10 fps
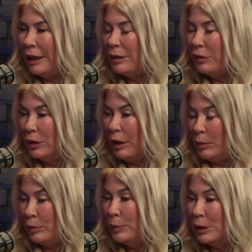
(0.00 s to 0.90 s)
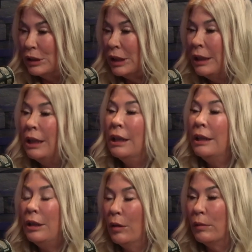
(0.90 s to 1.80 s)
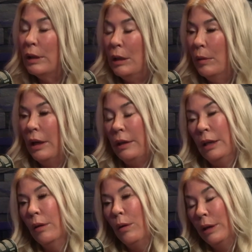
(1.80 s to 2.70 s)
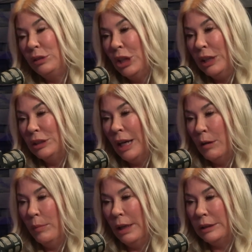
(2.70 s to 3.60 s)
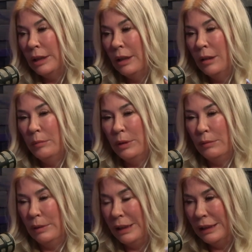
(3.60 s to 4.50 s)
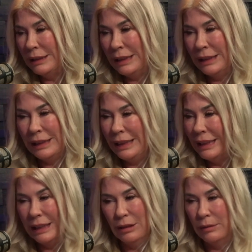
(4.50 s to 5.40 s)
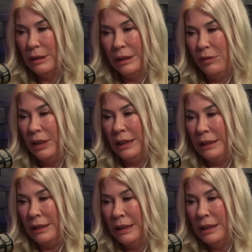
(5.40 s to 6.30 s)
If you're a humble person, you don't really want to think, oh, I've changed that much. But realistically, I don't really fit in.